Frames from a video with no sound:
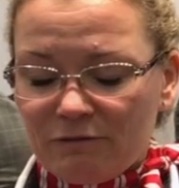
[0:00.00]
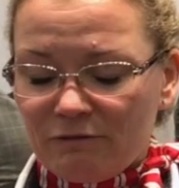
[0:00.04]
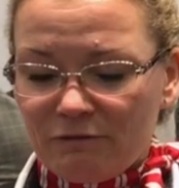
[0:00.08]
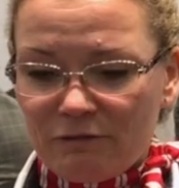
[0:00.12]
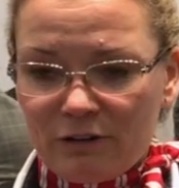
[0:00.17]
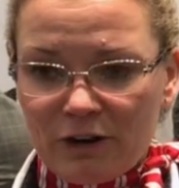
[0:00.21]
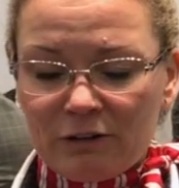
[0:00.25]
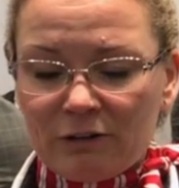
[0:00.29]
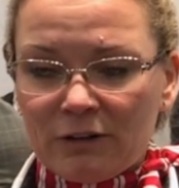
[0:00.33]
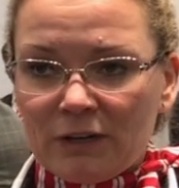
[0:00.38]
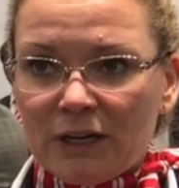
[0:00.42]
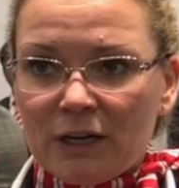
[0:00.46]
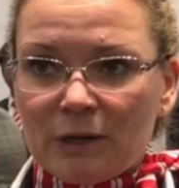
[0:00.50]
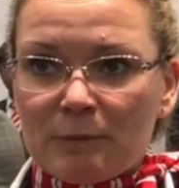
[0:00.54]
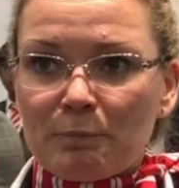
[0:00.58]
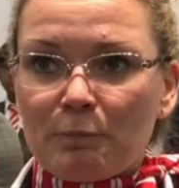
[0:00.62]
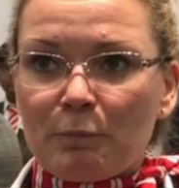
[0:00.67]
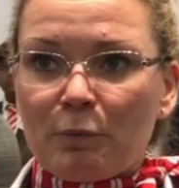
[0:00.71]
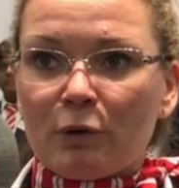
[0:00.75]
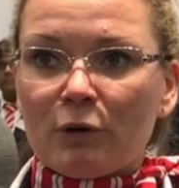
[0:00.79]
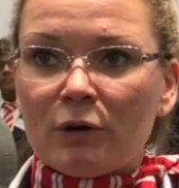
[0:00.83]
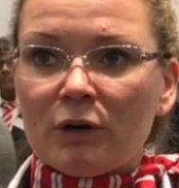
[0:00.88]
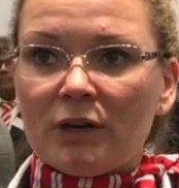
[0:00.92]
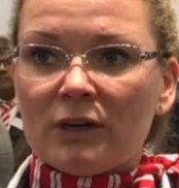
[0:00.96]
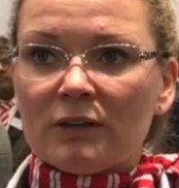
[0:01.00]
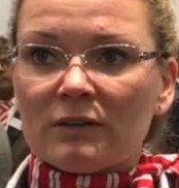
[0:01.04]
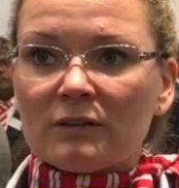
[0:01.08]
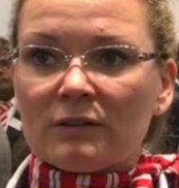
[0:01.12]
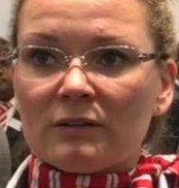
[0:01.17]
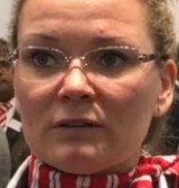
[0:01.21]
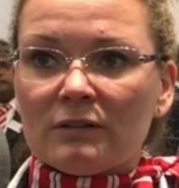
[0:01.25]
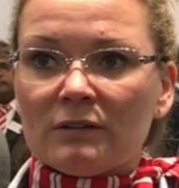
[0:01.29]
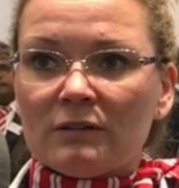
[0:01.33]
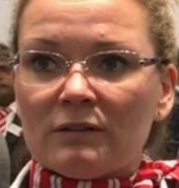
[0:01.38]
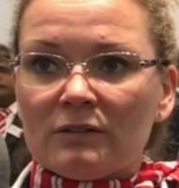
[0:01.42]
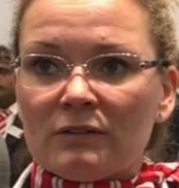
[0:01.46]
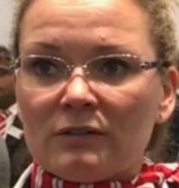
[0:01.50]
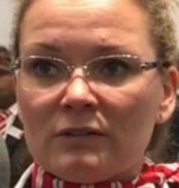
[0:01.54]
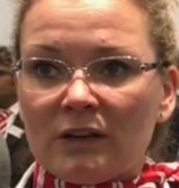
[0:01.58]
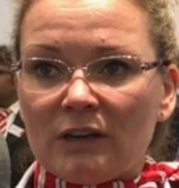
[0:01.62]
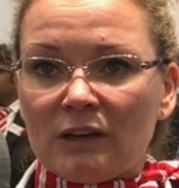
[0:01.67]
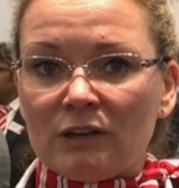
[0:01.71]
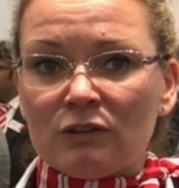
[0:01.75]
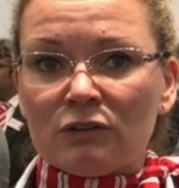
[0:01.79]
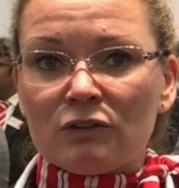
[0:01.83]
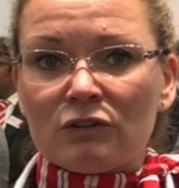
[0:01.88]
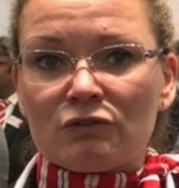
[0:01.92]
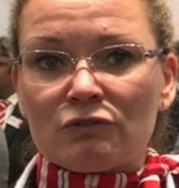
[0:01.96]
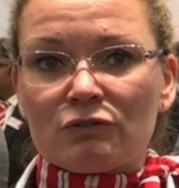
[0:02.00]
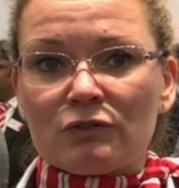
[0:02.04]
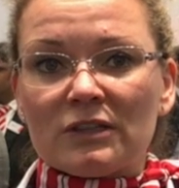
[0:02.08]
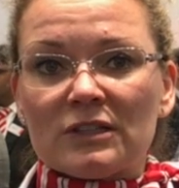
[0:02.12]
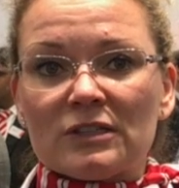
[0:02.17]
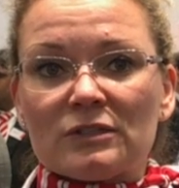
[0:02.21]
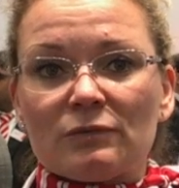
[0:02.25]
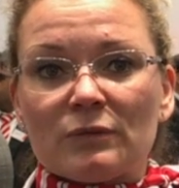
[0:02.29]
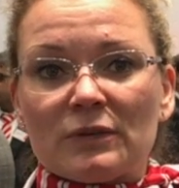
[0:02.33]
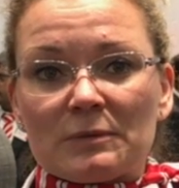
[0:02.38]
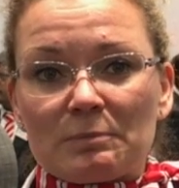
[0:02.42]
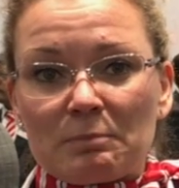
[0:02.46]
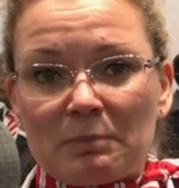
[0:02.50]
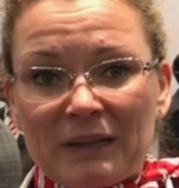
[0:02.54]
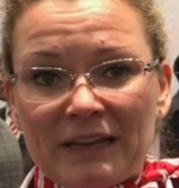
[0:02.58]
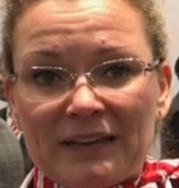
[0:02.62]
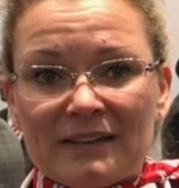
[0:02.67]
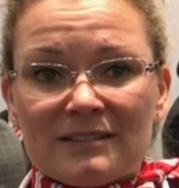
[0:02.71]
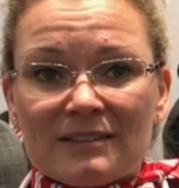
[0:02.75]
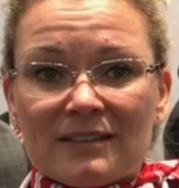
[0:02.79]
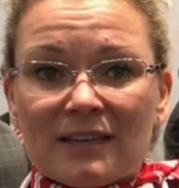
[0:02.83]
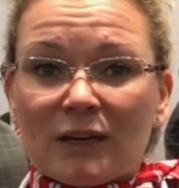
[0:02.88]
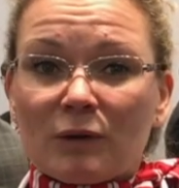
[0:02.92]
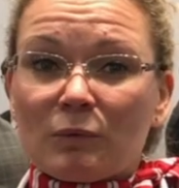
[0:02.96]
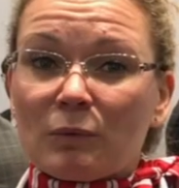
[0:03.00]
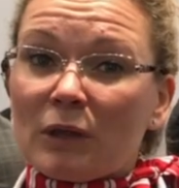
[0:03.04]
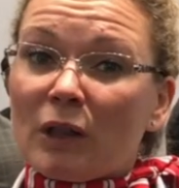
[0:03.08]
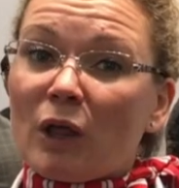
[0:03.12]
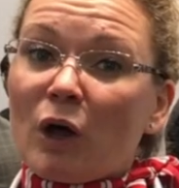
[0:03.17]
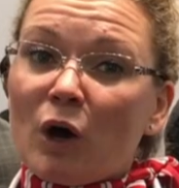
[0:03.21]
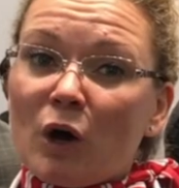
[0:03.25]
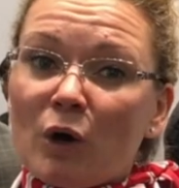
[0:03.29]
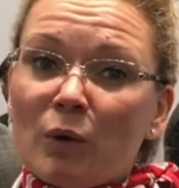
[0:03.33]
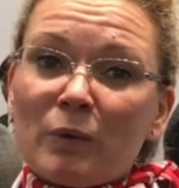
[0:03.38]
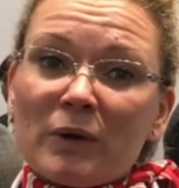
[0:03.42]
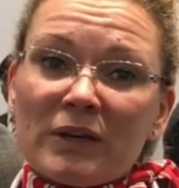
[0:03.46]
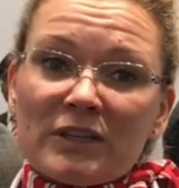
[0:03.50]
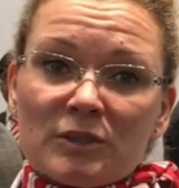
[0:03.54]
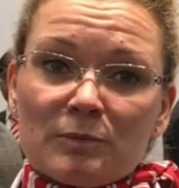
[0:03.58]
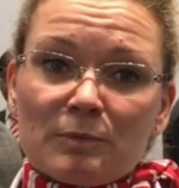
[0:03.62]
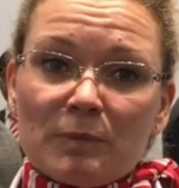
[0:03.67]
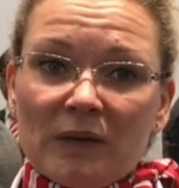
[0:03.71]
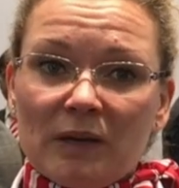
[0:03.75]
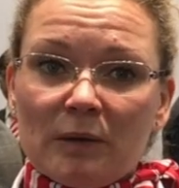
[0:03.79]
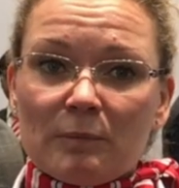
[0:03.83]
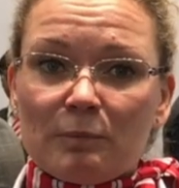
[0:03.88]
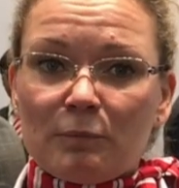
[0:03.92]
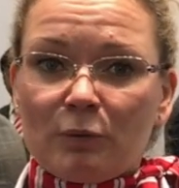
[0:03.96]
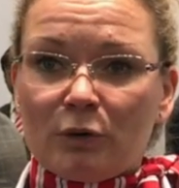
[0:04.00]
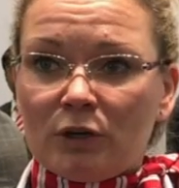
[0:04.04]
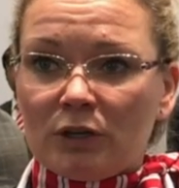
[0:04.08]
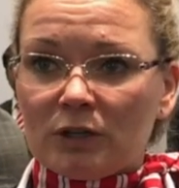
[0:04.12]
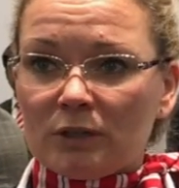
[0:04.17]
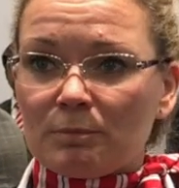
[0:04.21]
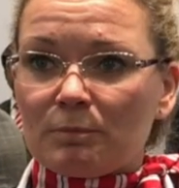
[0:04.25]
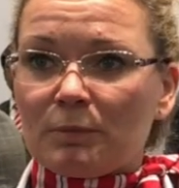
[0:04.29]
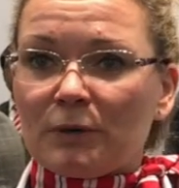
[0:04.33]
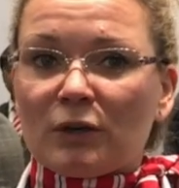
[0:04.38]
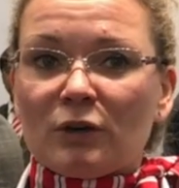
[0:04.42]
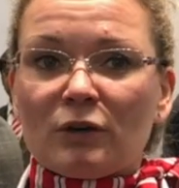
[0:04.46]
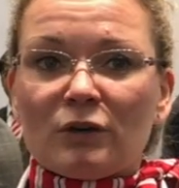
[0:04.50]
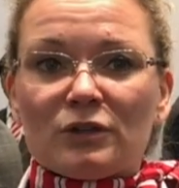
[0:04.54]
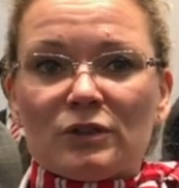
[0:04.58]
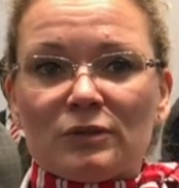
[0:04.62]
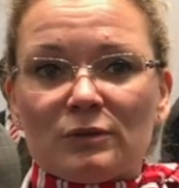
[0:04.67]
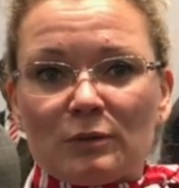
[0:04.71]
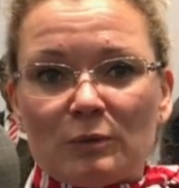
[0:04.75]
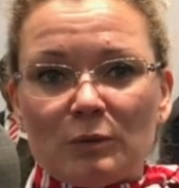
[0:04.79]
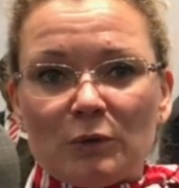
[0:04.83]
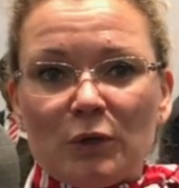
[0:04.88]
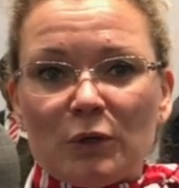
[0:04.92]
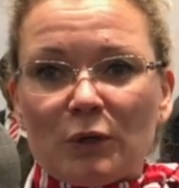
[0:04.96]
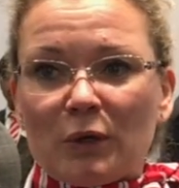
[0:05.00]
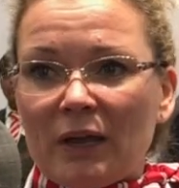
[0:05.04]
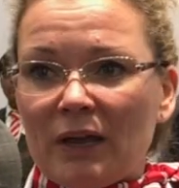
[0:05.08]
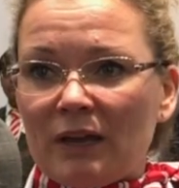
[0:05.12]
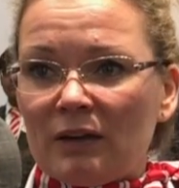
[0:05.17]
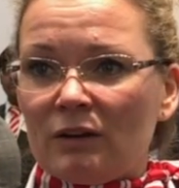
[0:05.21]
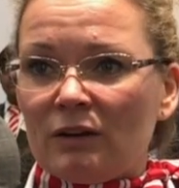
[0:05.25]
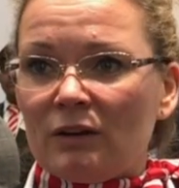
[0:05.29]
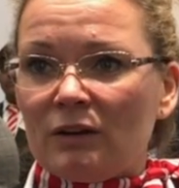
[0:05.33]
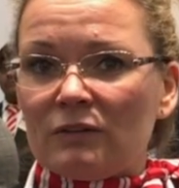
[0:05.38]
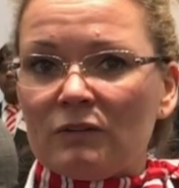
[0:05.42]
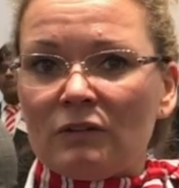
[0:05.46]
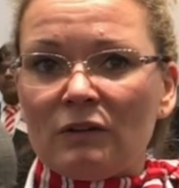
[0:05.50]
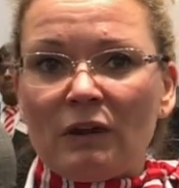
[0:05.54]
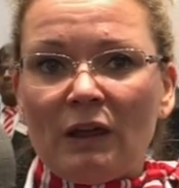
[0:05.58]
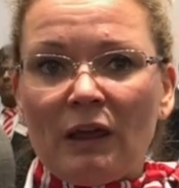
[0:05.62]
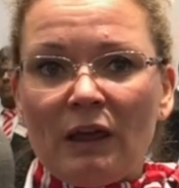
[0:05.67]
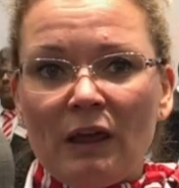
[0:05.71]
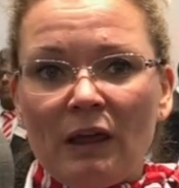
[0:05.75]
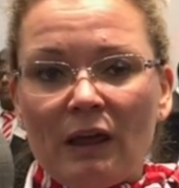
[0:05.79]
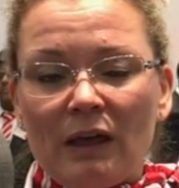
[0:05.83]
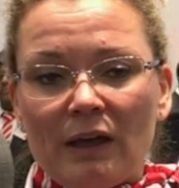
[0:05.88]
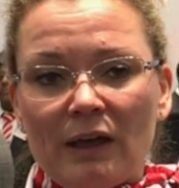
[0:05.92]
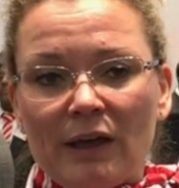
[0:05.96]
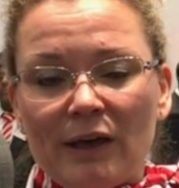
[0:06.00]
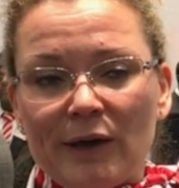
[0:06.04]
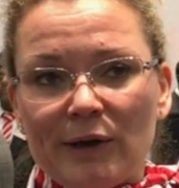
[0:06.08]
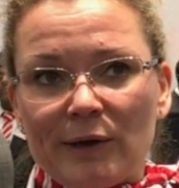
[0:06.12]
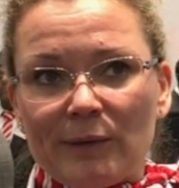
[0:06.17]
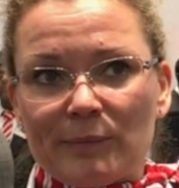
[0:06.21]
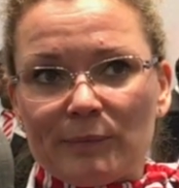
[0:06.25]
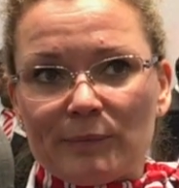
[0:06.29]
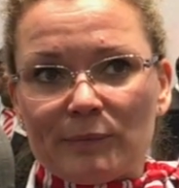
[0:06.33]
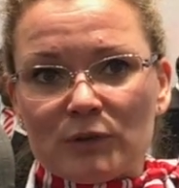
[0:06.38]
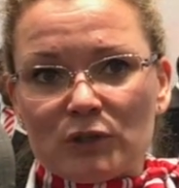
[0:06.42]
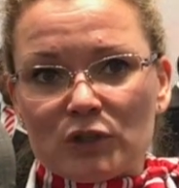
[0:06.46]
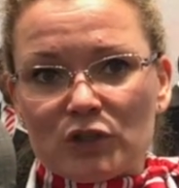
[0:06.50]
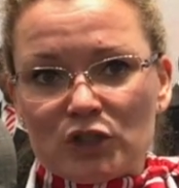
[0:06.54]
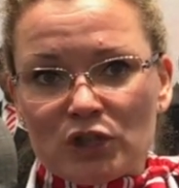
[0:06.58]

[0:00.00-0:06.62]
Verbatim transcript: very important industries where plastic will always be important because you cannot um,